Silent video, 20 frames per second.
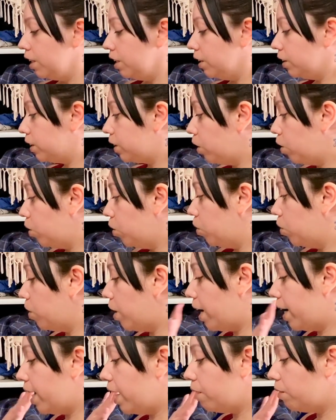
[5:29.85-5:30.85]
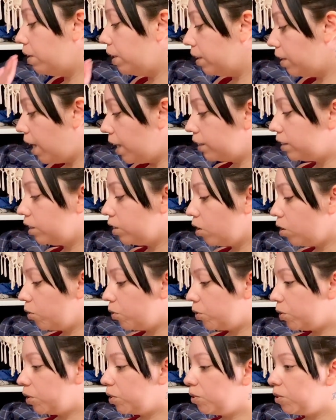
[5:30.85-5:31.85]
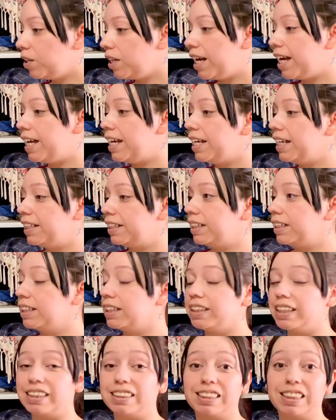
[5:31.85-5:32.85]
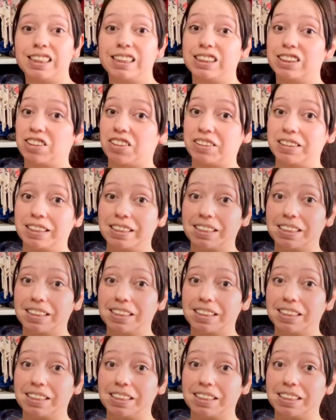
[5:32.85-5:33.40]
So I have a lot to go through, and let's get started.